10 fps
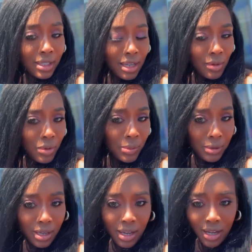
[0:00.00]
a fight at a
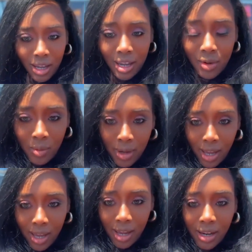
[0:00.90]
club several months
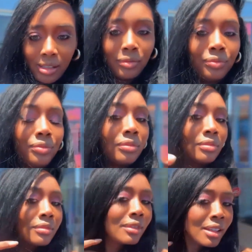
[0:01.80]
prior, the
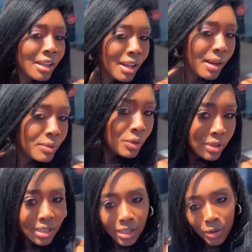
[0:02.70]
screen showed white
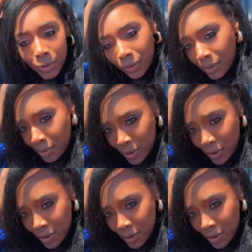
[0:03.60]
text about an